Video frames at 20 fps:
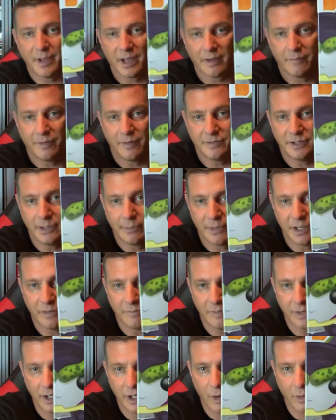15-minute
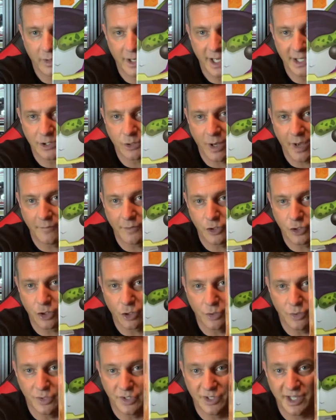video, and I still have to show
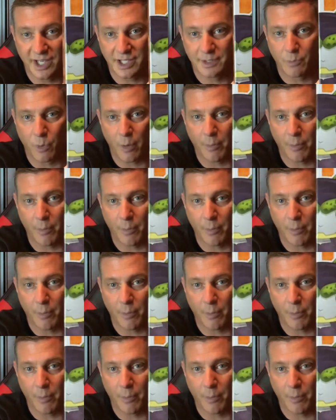you 6 more